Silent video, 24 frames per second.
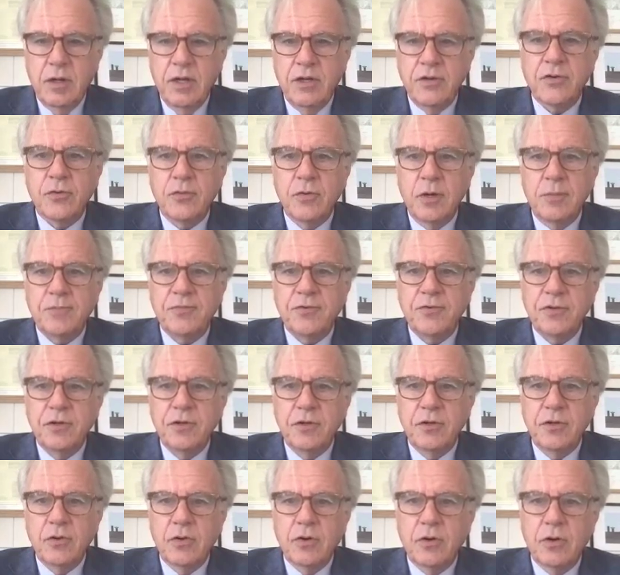
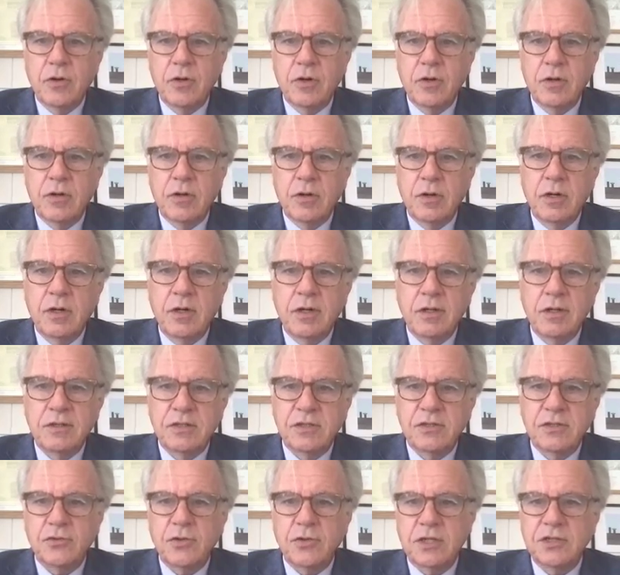interruption or
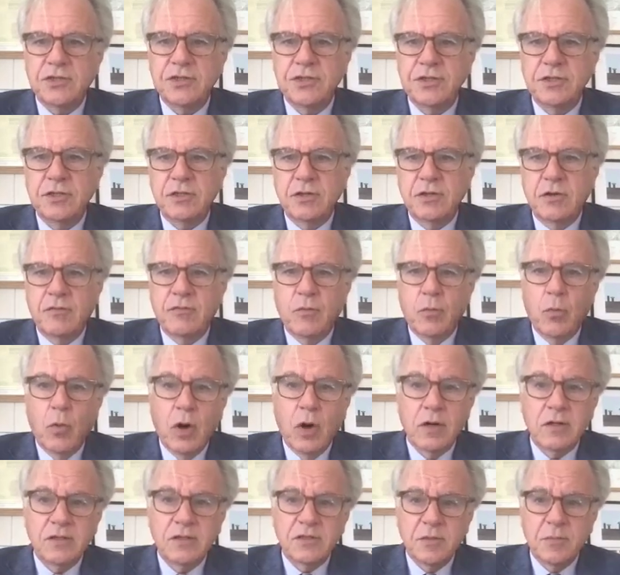destruction of
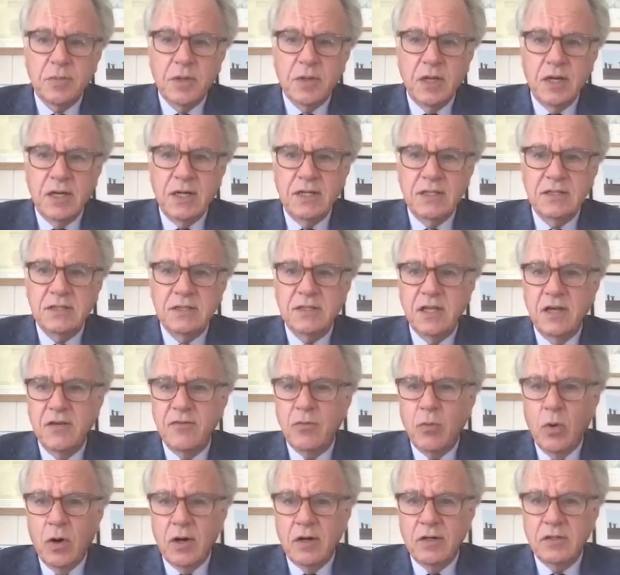water supplies,
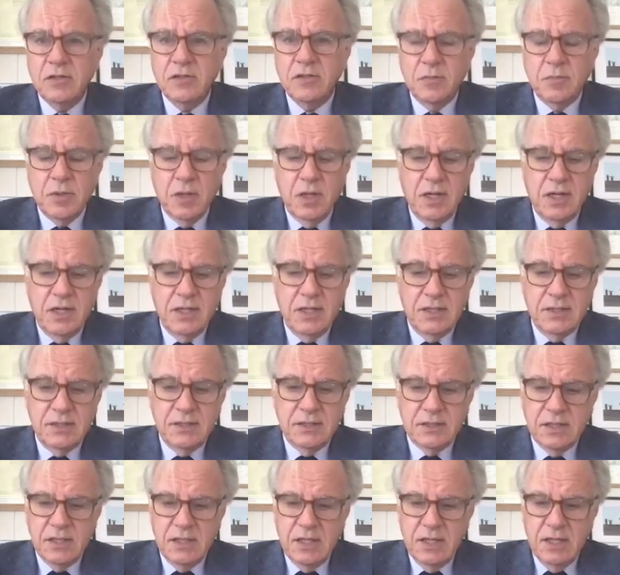safe water
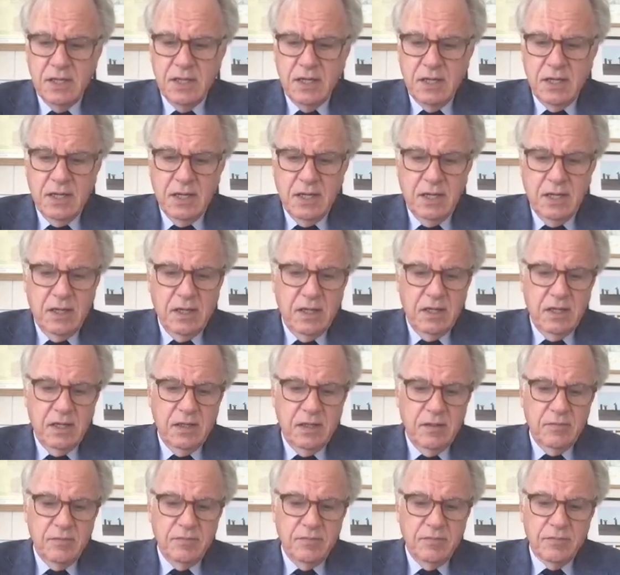supplies.
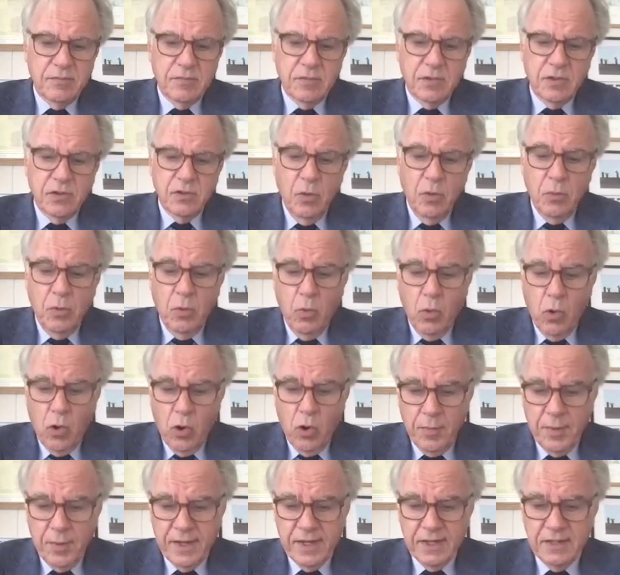Global
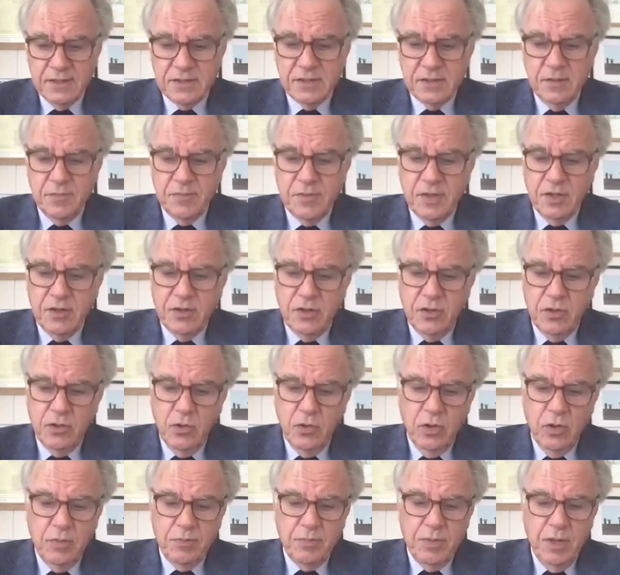warming has something to
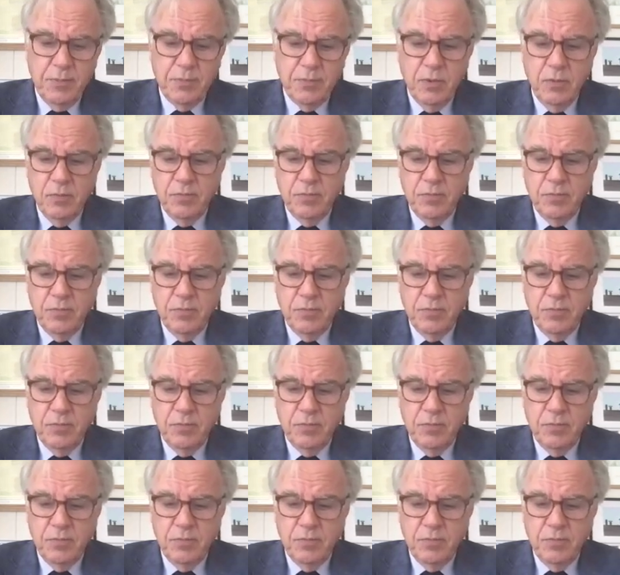do with